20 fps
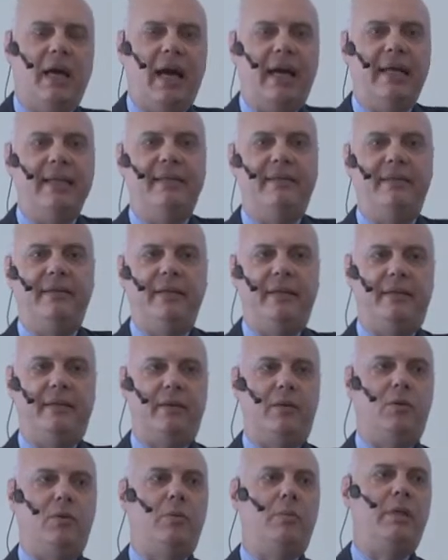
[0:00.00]
IT and
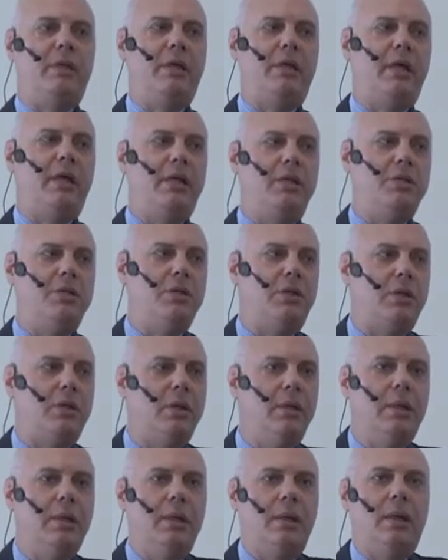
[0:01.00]
telecommunication